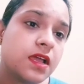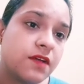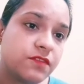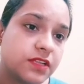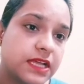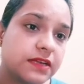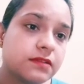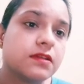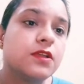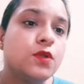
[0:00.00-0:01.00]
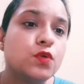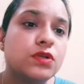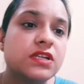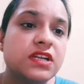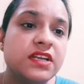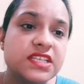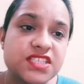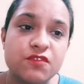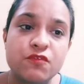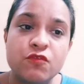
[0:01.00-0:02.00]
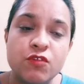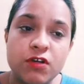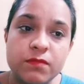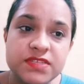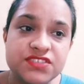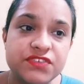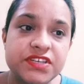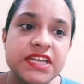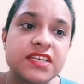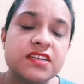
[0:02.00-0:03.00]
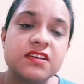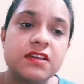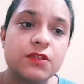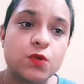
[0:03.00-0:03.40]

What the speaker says: After that noodle disc form is created,